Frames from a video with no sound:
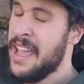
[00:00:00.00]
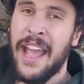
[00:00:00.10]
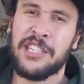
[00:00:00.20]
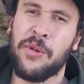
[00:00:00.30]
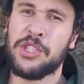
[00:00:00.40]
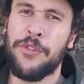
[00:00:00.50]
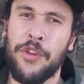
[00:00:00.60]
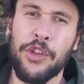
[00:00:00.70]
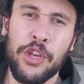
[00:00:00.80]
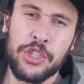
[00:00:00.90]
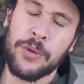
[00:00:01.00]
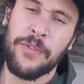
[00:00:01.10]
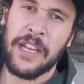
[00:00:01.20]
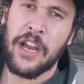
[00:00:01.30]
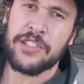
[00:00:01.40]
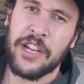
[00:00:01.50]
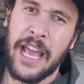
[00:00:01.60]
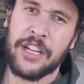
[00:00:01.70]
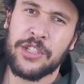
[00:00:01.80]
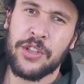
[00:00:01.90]
Had to watch a few YouTube videos on
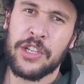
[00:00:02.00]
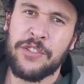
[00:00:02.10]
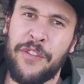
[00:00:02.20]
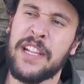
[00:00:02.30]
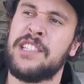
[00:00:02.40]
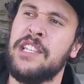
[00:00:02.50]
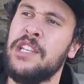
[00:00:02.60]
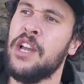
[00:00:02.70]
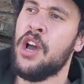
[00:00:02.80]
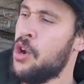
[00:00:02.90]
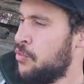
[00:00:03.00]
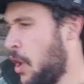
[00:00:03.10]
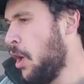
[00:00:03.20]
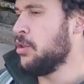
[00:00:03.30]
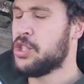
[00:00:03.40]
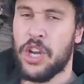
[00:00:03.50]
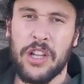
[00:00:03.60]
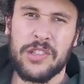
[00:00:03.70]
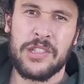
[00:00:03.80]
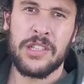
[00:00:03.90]
how to do those fancy roll
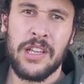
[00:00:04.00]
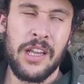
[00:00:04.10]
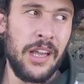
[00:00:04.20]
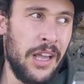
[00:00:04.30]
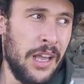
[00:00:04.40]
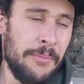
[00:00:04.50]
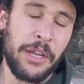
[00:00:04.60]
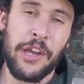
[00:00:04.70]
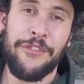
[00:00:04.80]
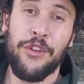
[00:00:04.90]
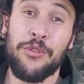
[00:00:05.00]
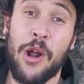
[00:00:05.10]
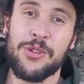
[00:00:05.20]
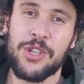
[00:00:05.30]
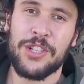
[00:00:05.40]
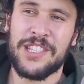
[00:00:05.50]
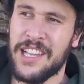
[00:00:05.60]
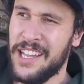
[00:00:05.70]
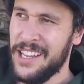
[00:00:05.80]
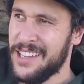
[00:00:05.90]
shots, but got a few roll shots
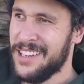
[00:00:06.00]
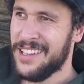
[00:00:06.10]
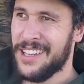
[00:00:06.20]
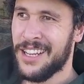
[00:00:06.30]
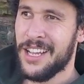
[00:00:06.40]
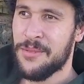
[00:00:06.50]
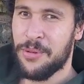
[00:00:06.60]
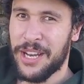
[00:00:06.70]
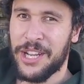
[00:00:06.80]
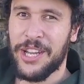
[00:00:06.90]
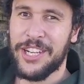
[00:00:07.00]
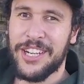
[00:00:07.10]
there. Pretty good.